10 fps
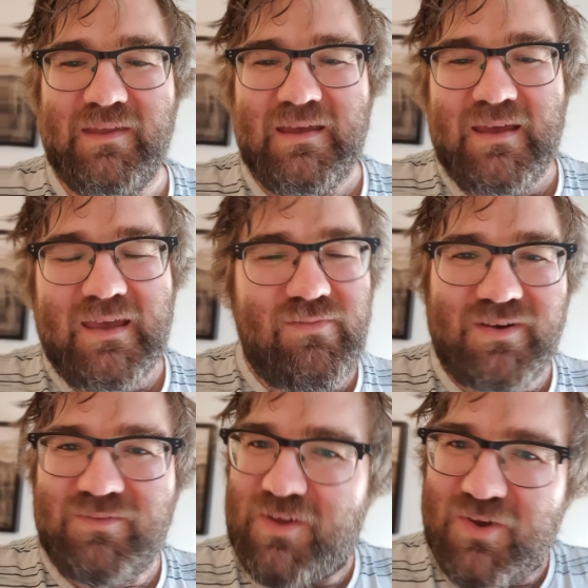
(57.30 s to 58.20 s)
Even
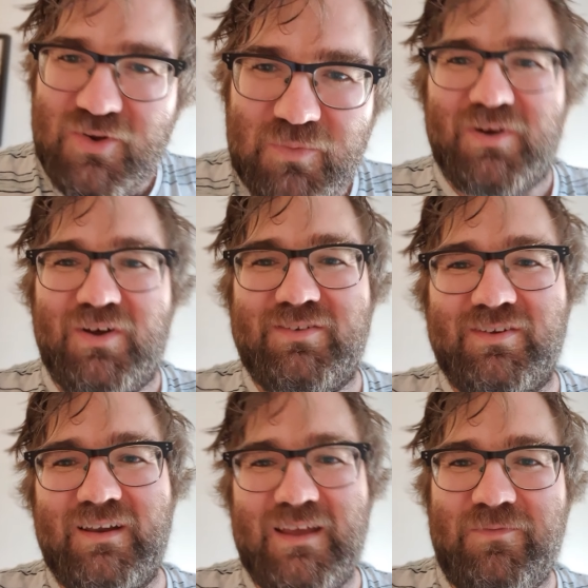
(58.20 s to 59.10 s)
if you
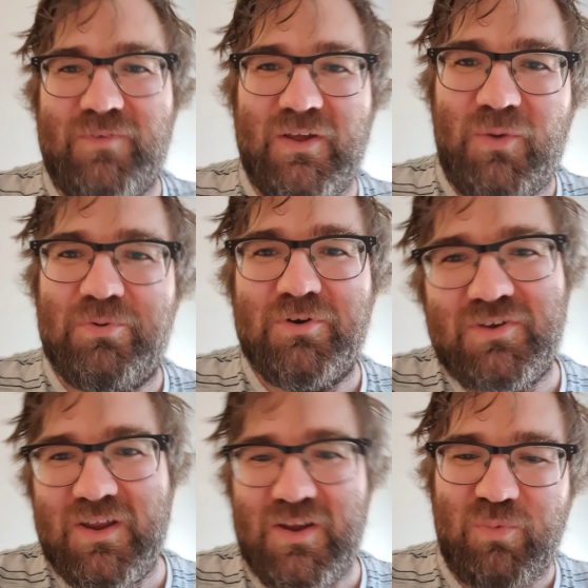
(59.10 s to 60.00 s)
personally feel
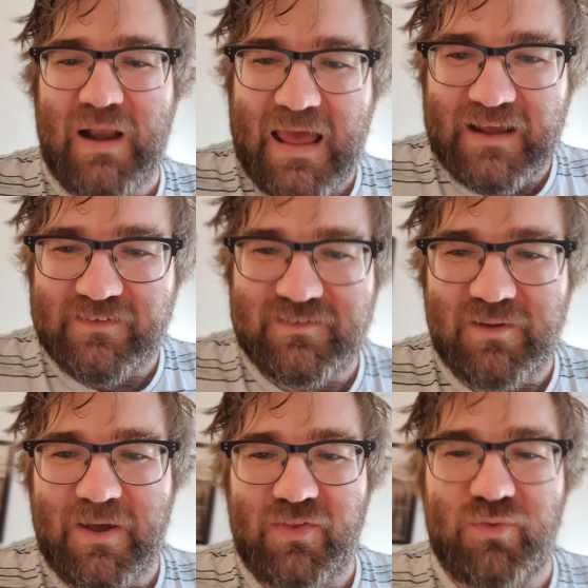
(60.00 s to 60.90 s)
pretty relaxed
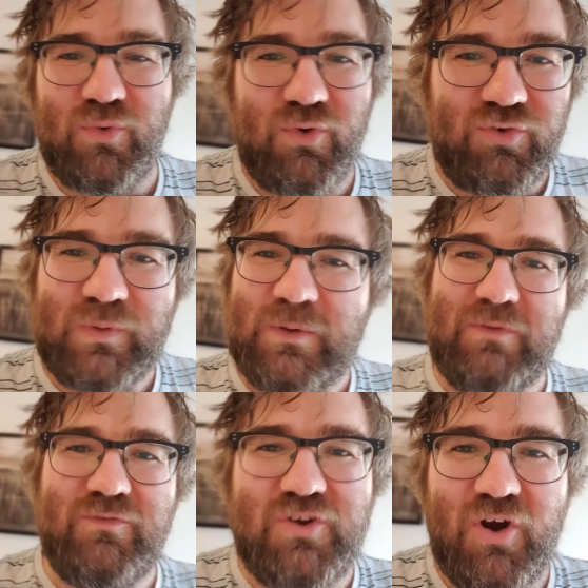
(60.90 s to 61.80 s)
about the rules,
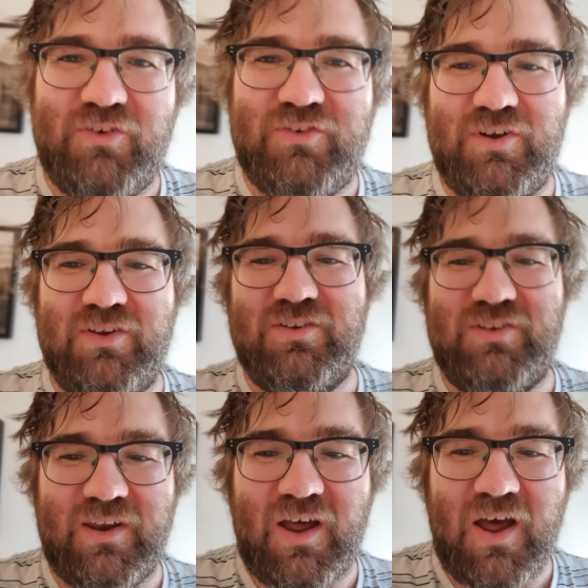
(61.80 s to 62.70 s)
we've got to
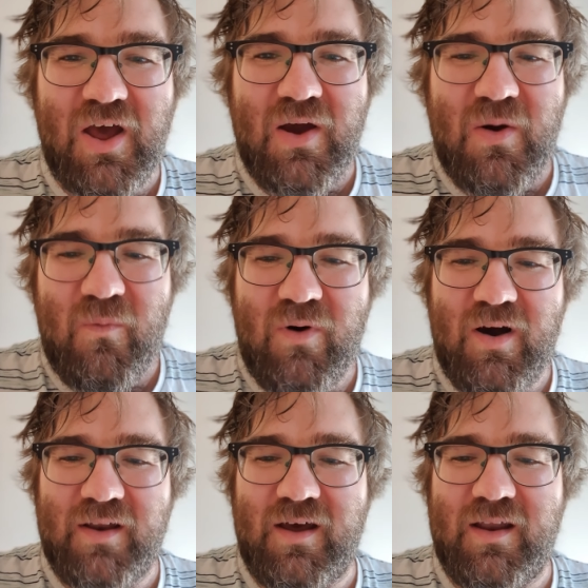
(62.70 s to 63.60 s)
consider
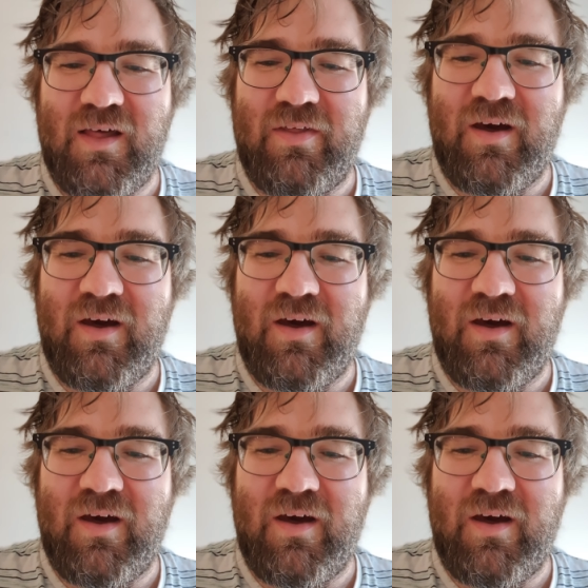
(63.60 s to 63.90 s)
one another.